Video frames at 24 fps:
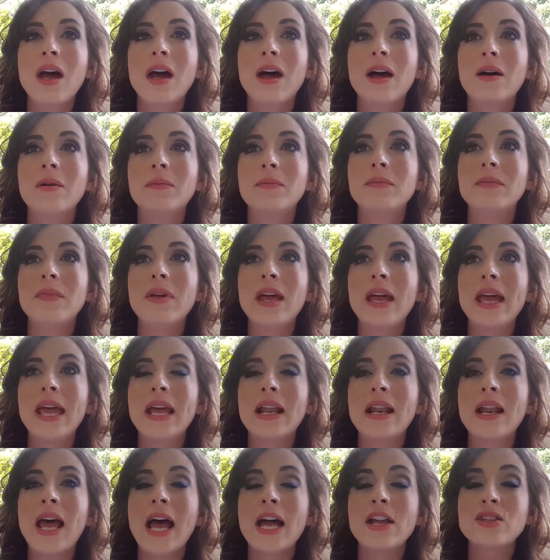And
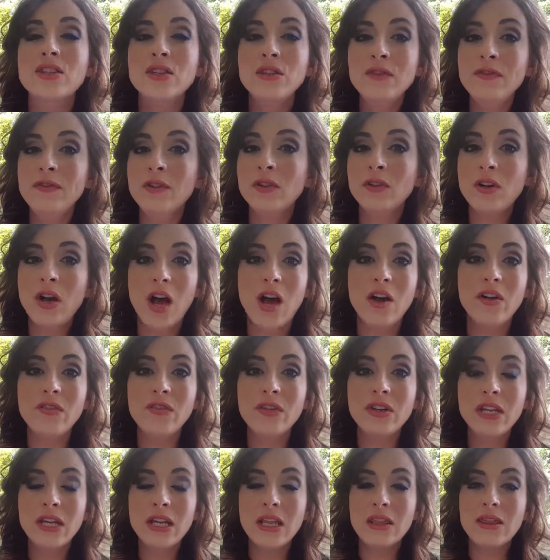I do feel
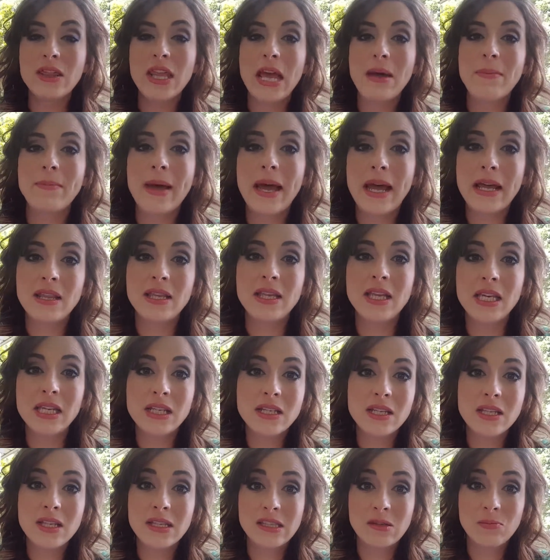confident that by the
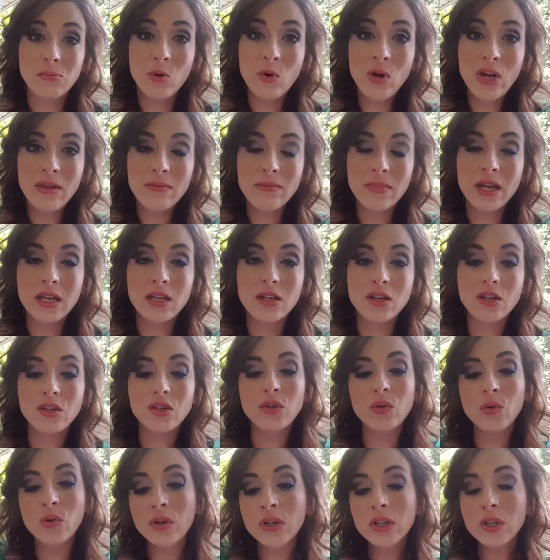end of this appointment,
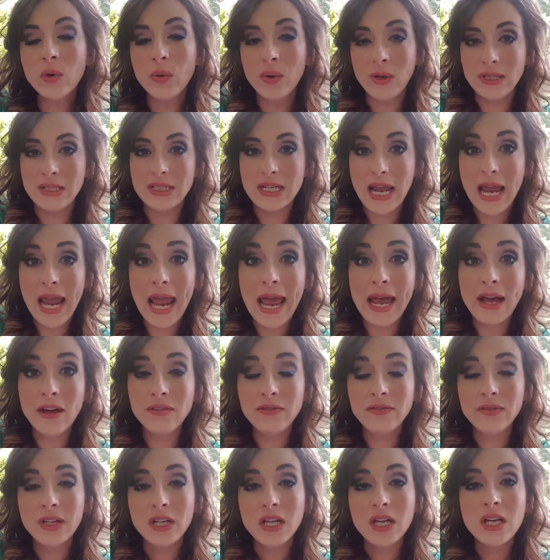you're going to
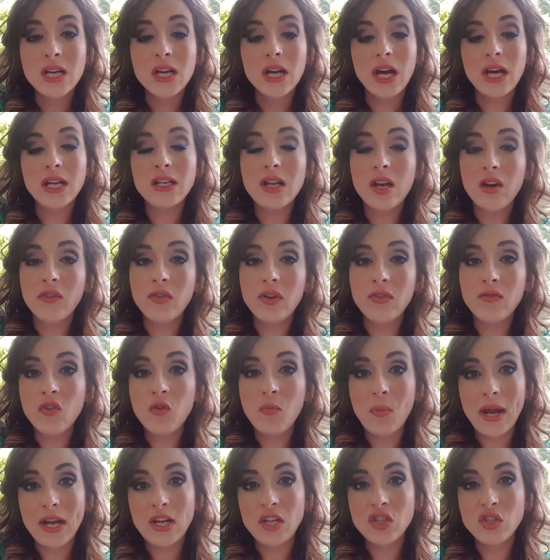have enough
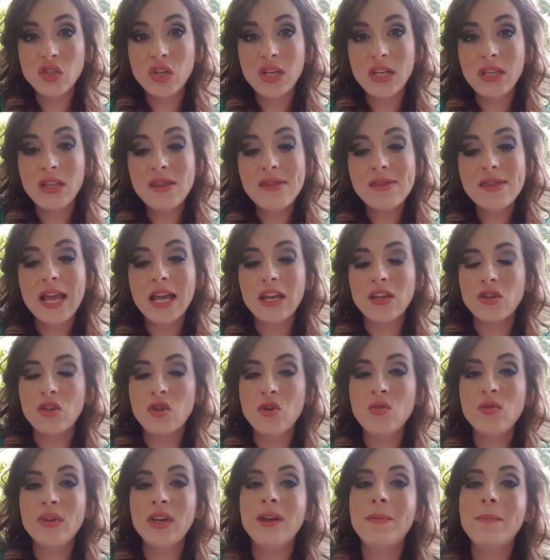information that
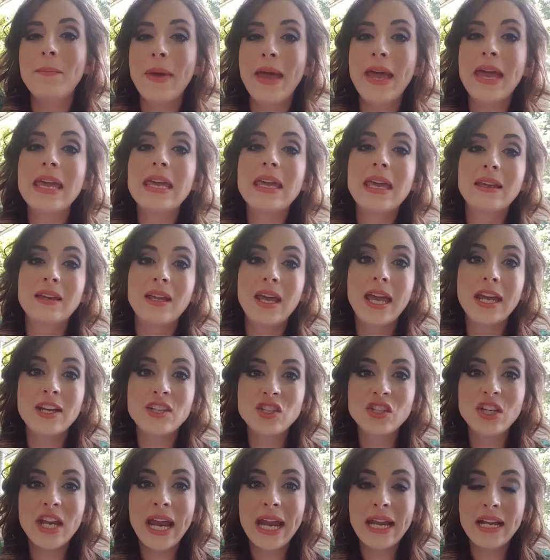you can make an
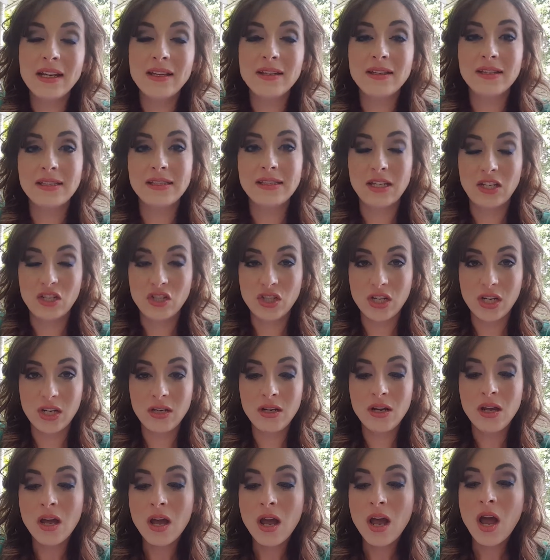educated
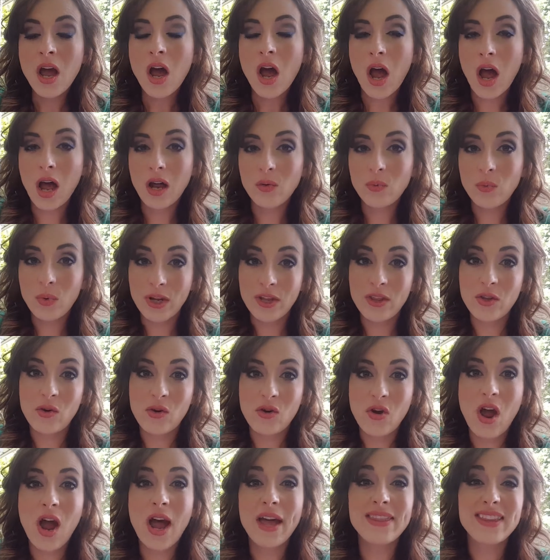decision on whether or
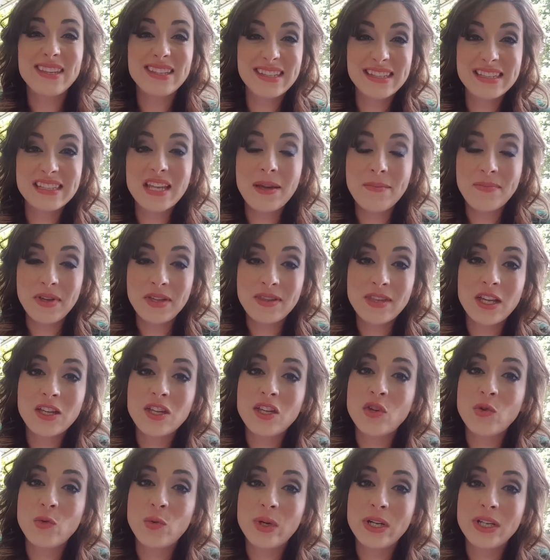not this is something that
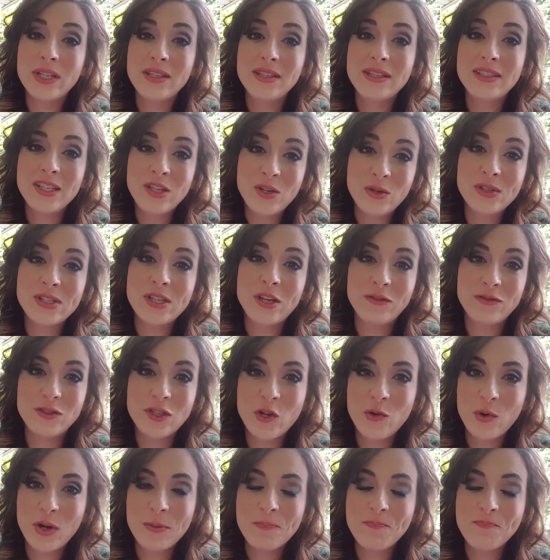you would see yourself
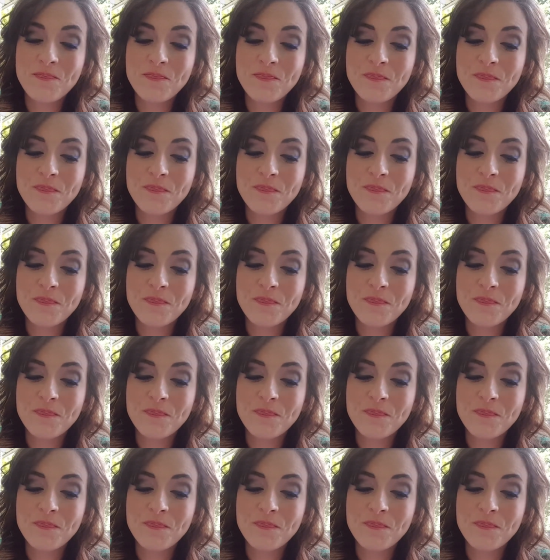doing.